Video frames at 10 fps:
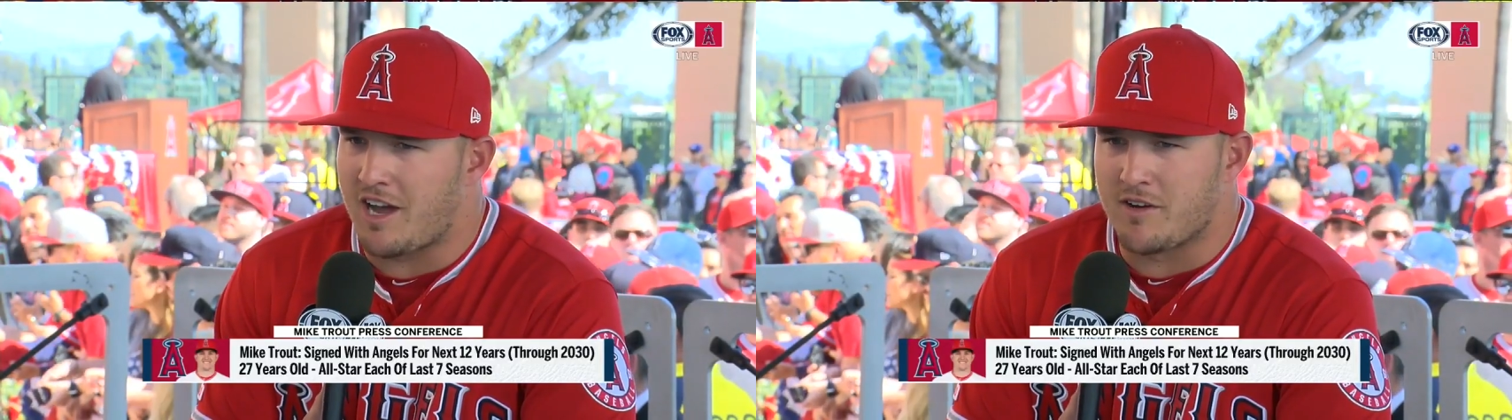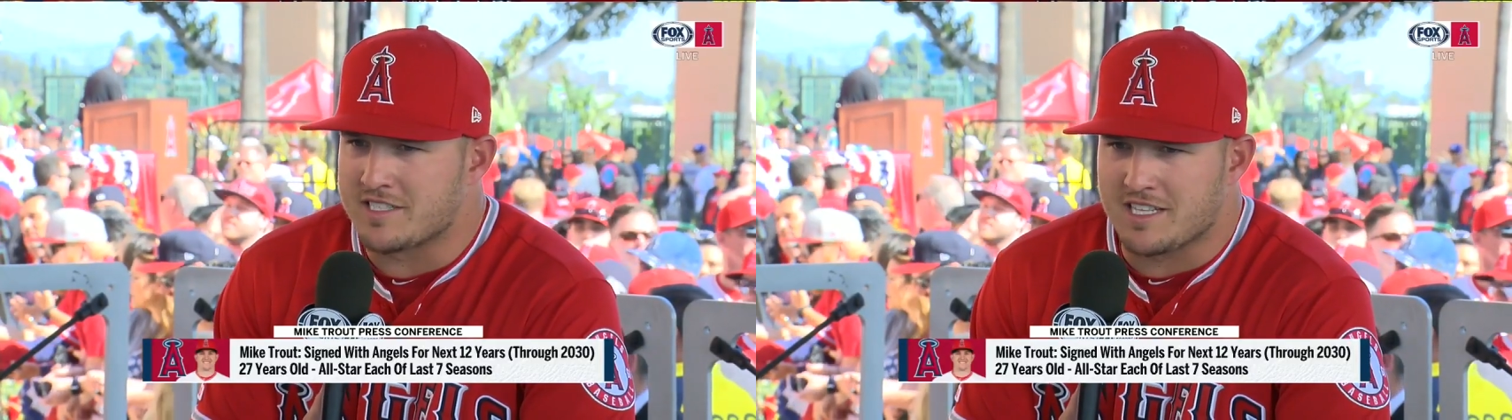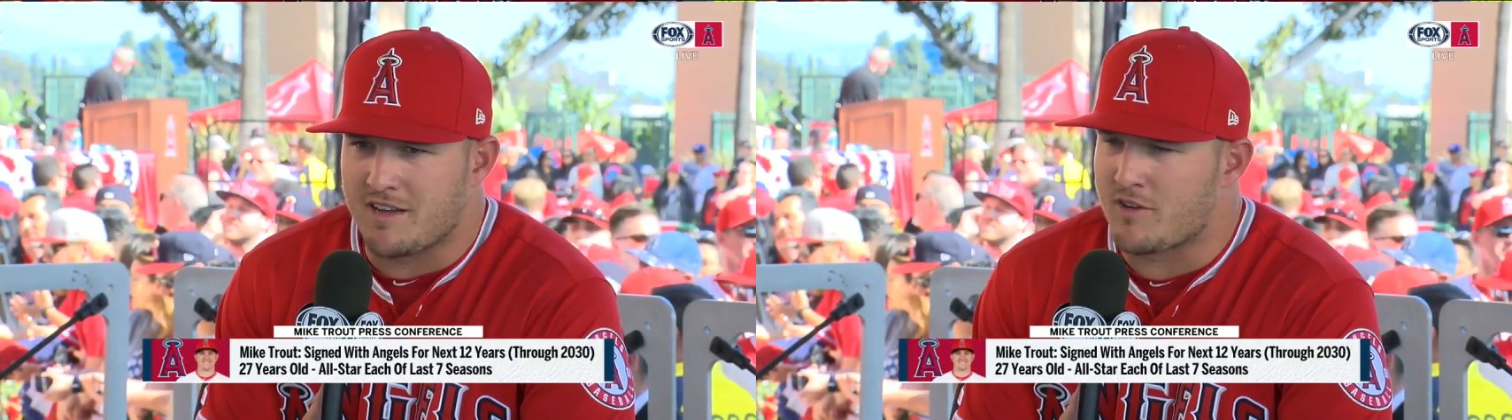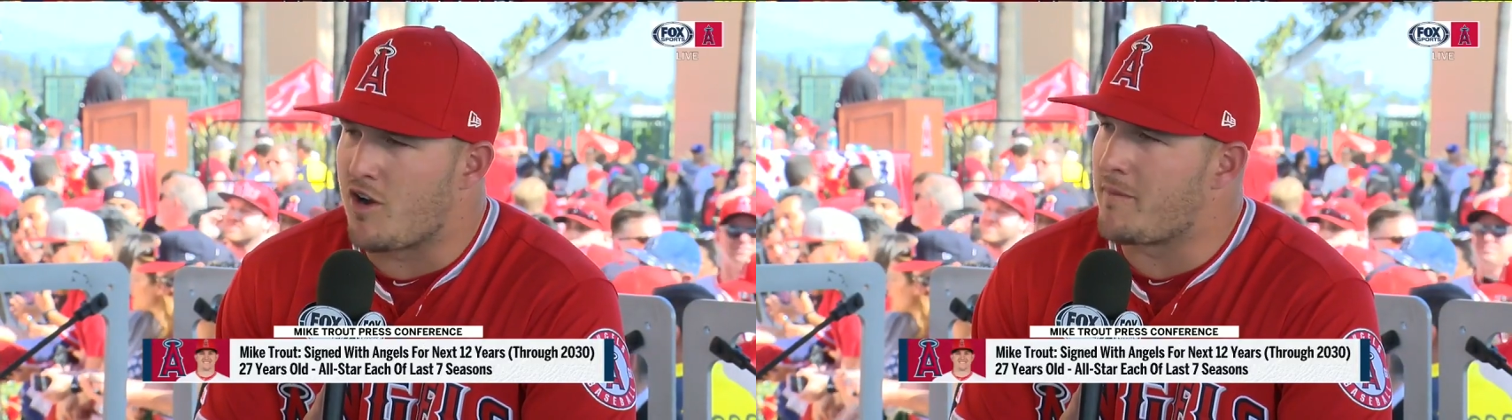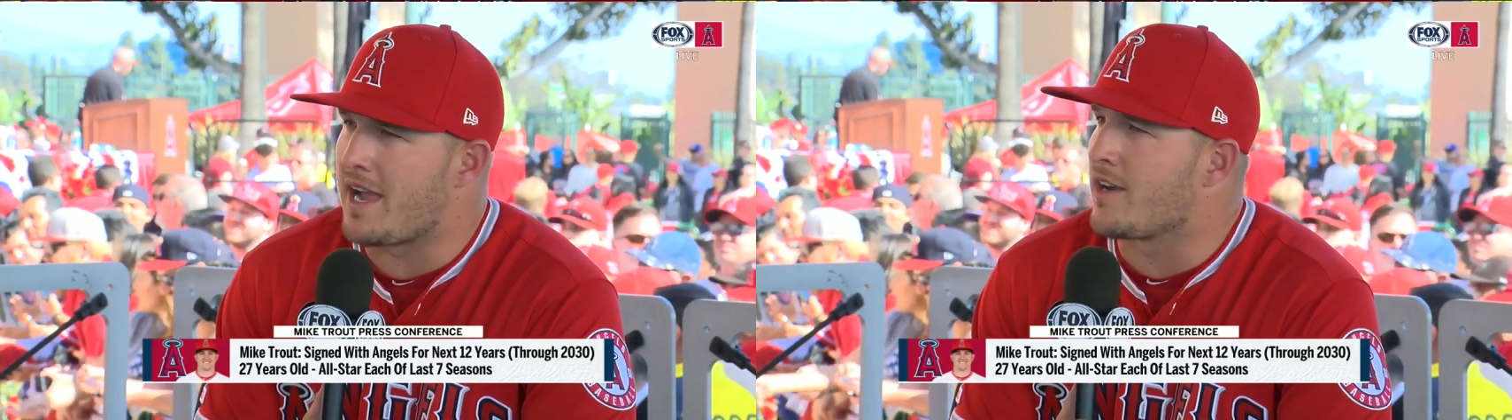always love
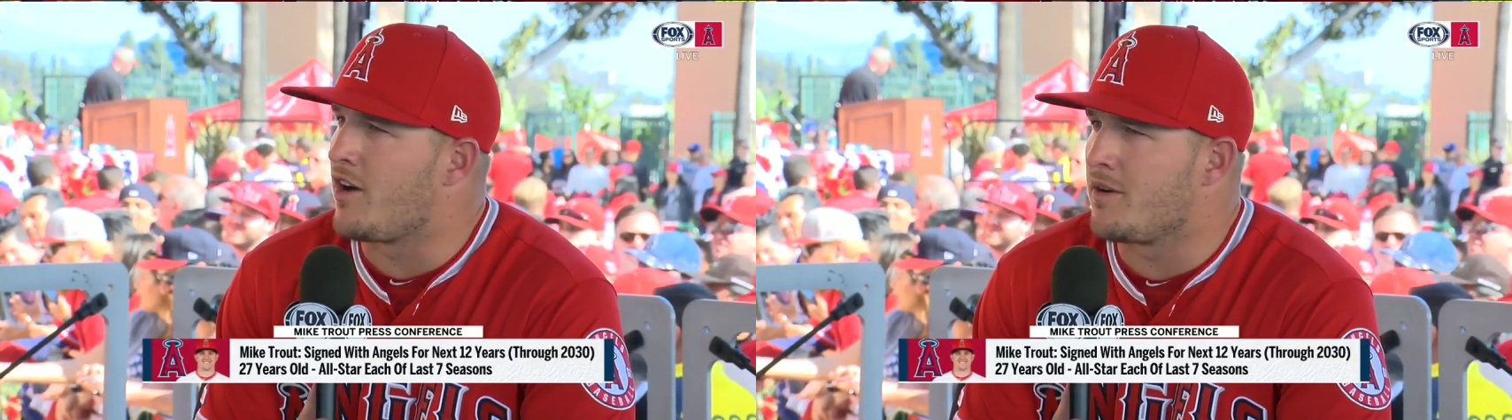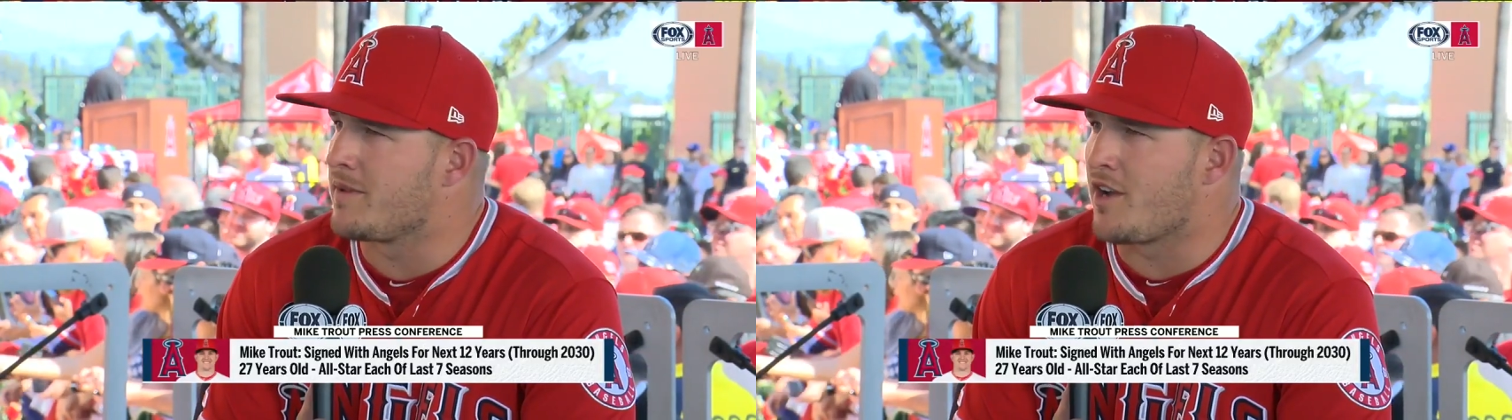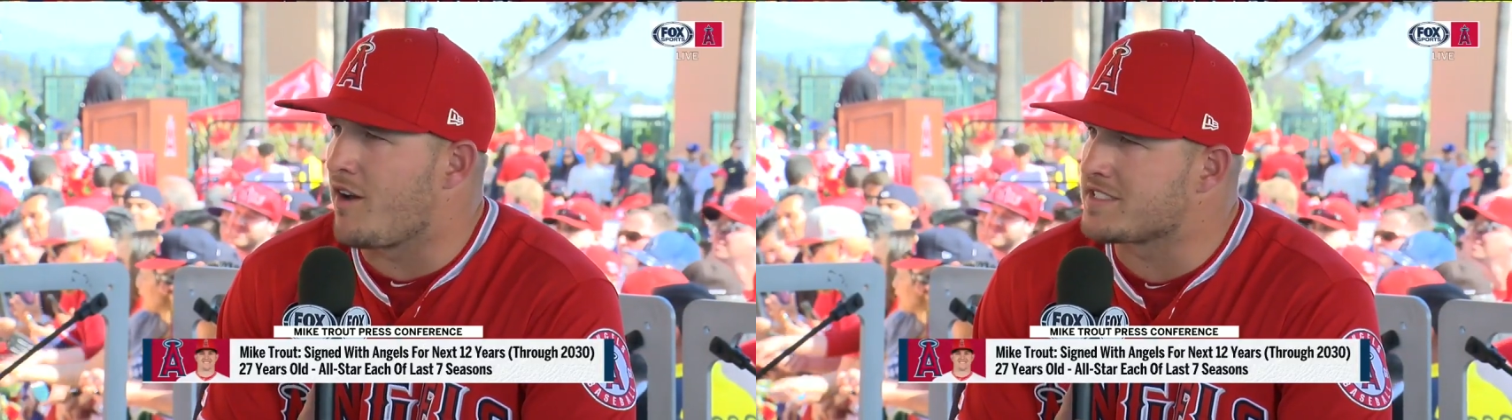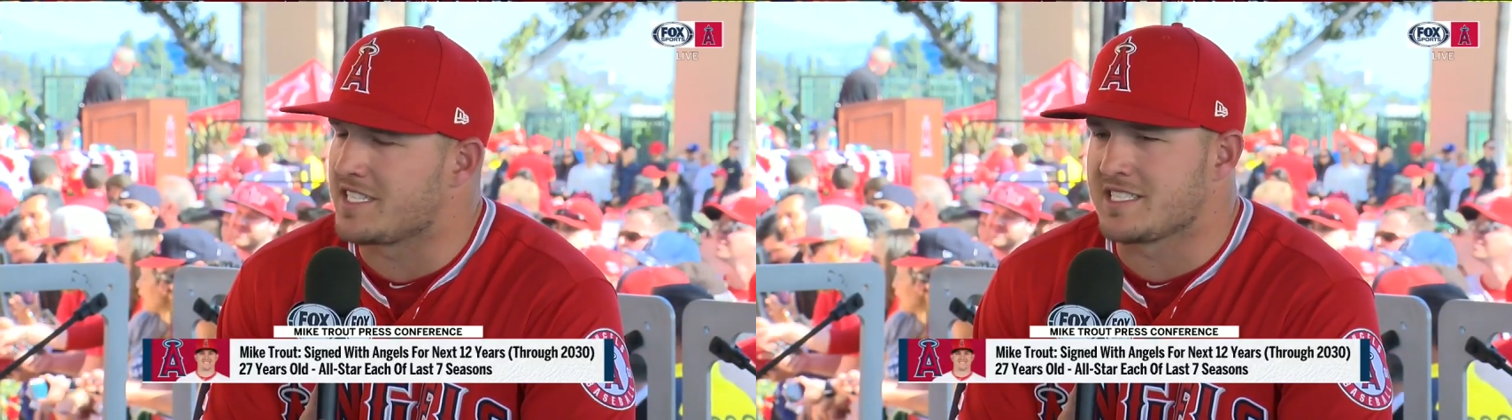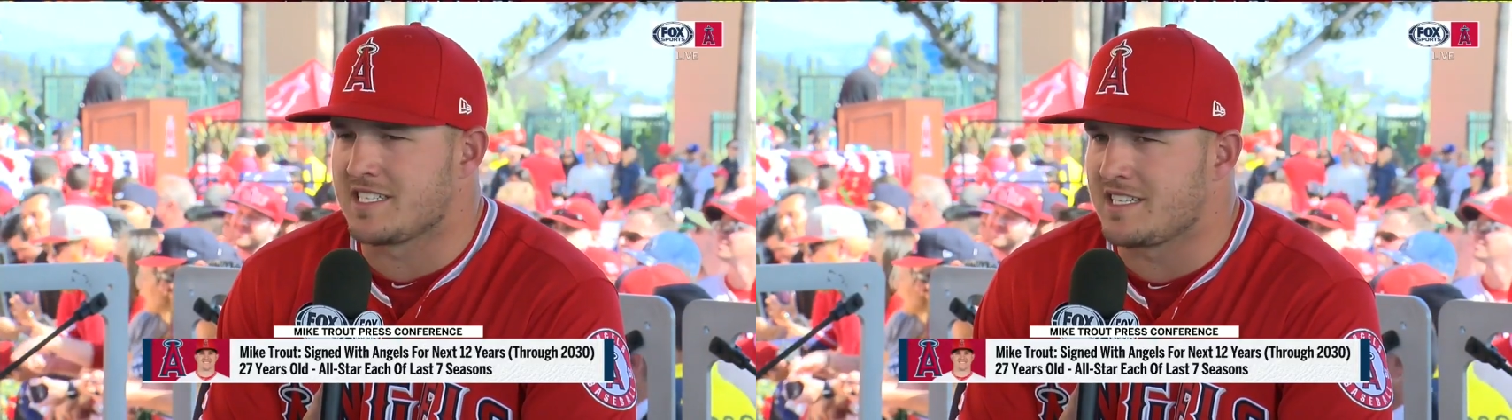going back home in the off
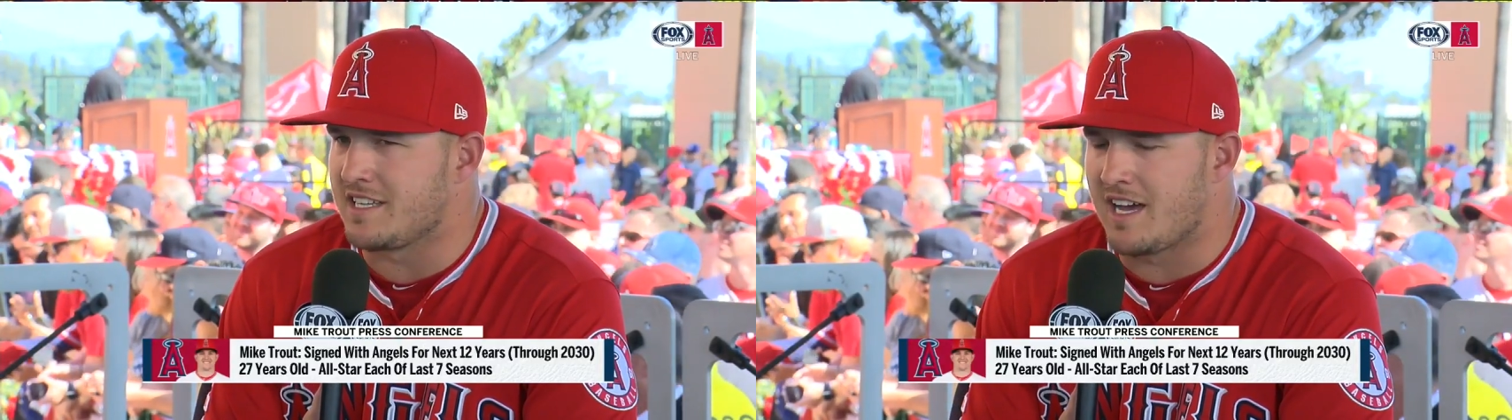season.